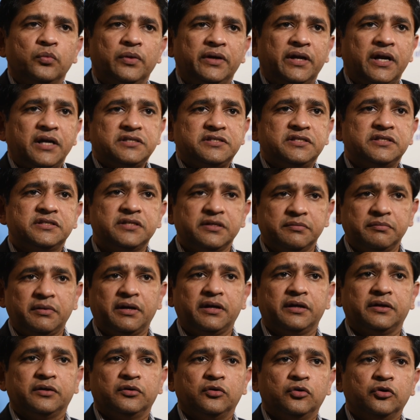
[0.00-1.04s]
When I sit in
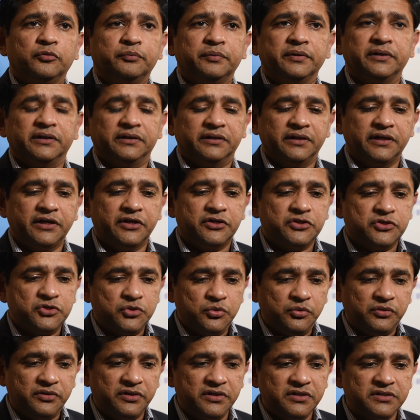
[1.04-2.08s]
my OPD, there are
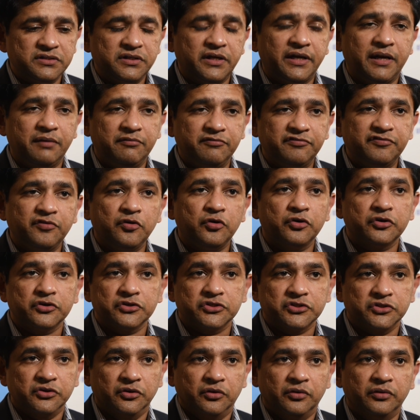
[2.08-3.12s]
two things that I'm
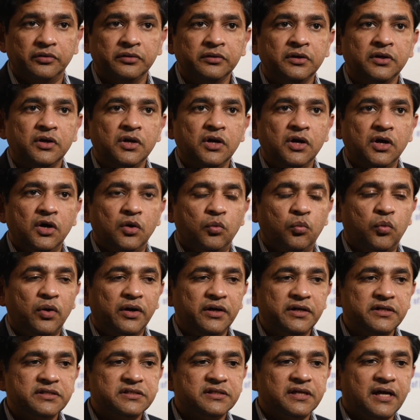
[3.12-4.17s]
focused on.
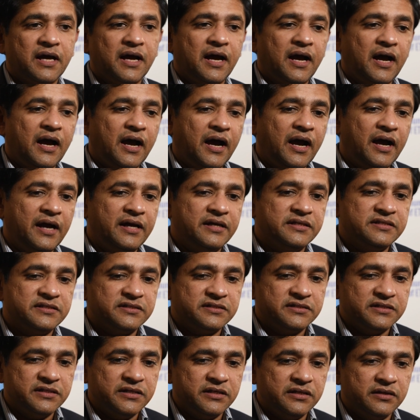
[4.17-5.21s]
One is I
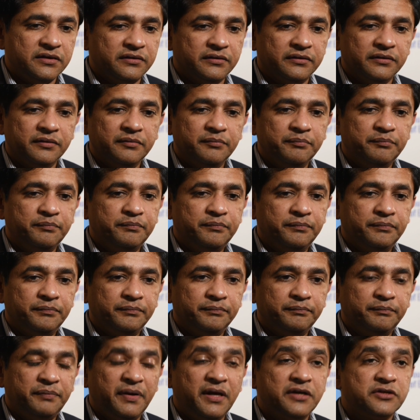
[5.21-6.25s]
see
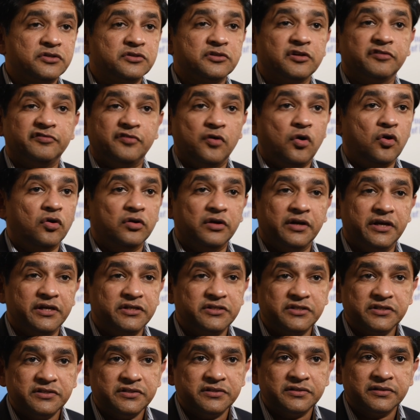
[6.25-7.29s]
patients of all
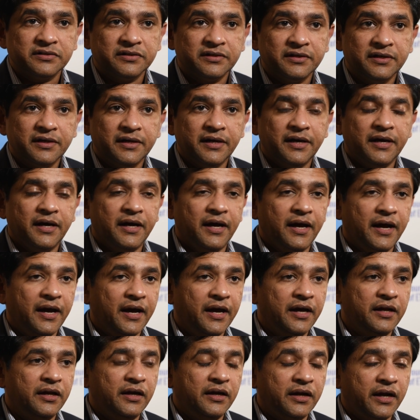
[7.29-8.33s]
ages
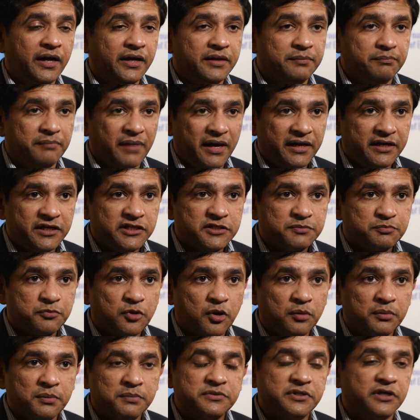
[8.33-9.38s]
and I manage
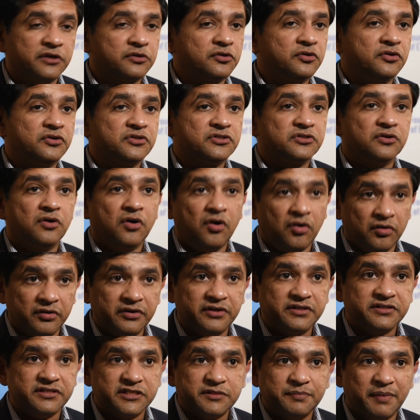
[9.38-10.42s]
problems across all
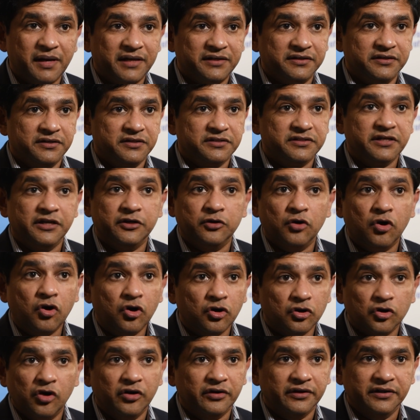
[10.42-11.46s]
disease patterns and
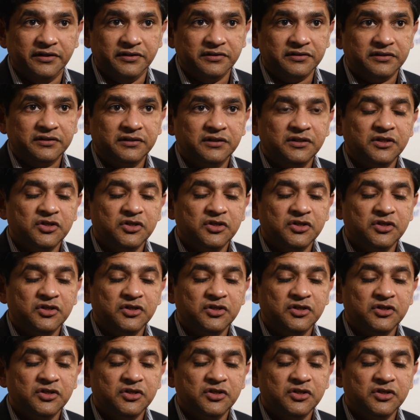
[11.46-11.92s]
all organs.